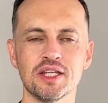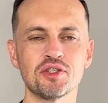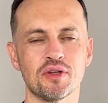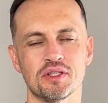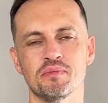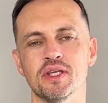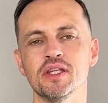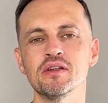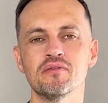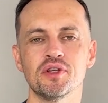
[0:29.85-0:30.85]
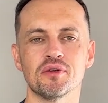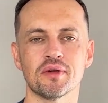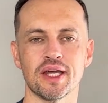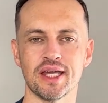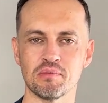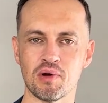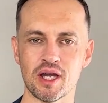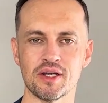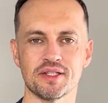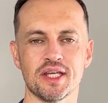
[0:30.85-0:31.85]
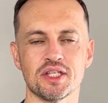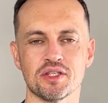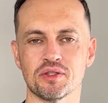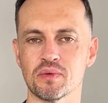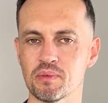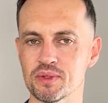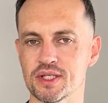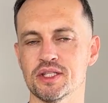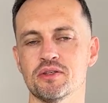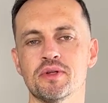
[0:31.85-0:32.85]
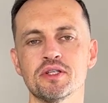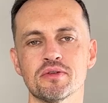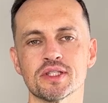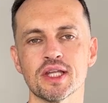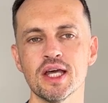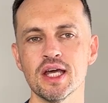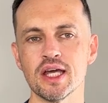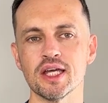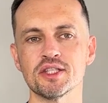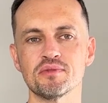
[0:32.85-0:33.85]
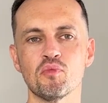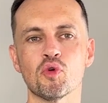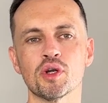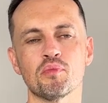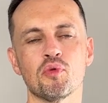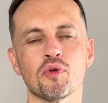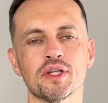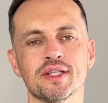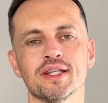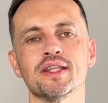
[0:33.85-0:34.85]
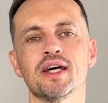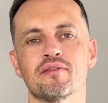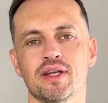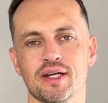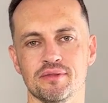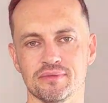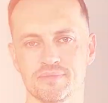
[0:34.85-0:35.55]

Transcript: And trust me, interviewing a buyer's agent to represent your interest is more important than ever now.